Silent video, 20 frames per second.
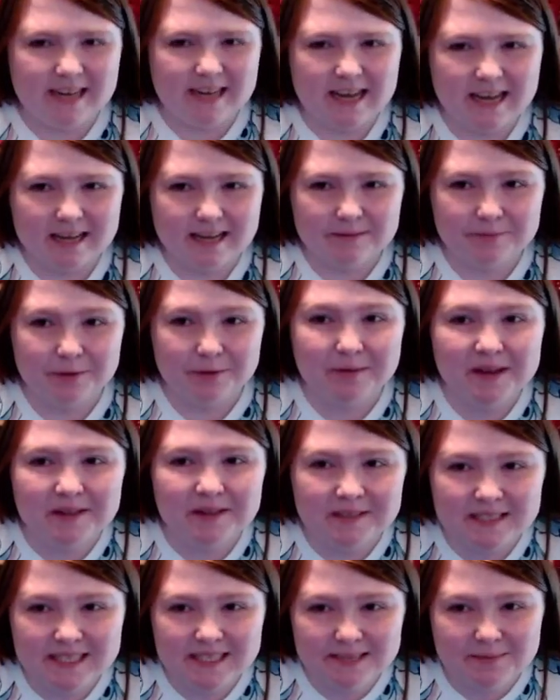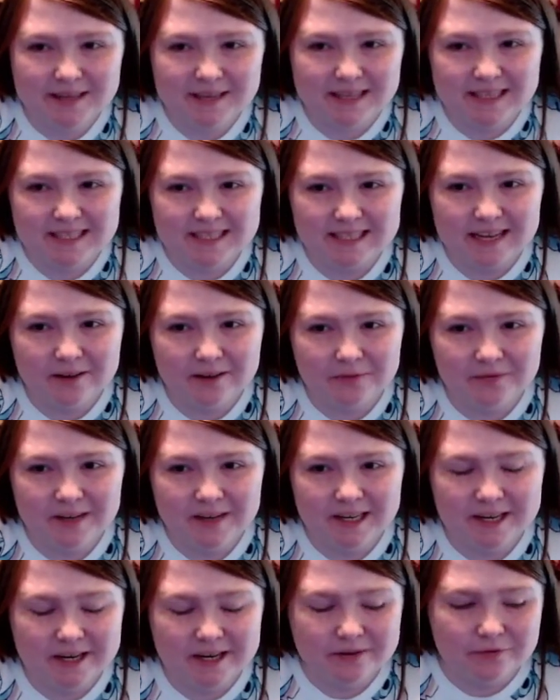Um, you might see me in this
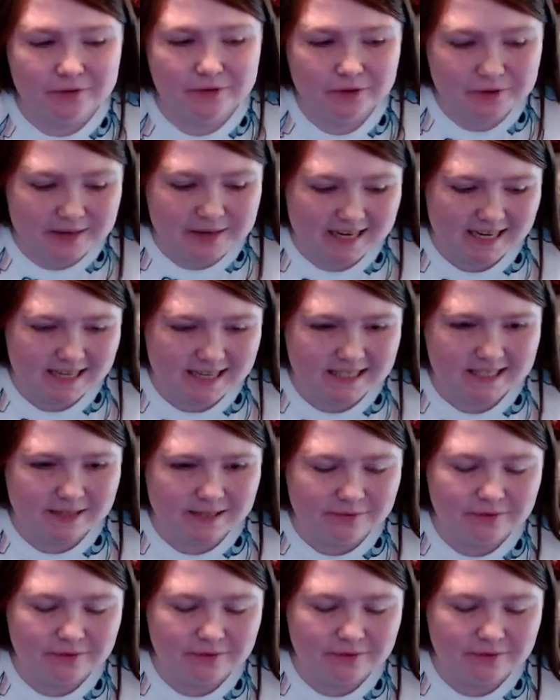outfit a few days